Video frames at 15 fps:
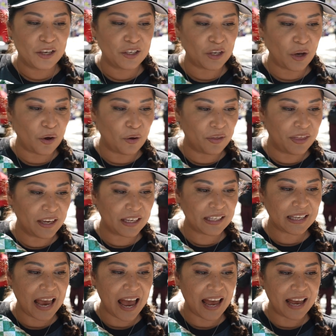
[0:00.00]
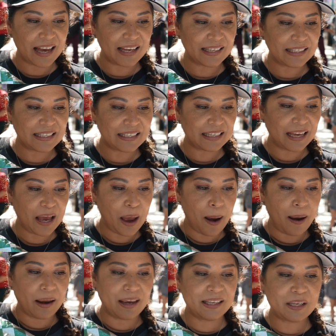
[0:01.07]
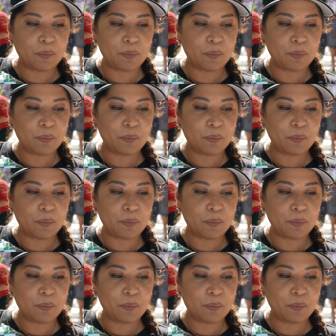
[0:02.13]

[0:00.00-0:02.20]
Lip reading: So it's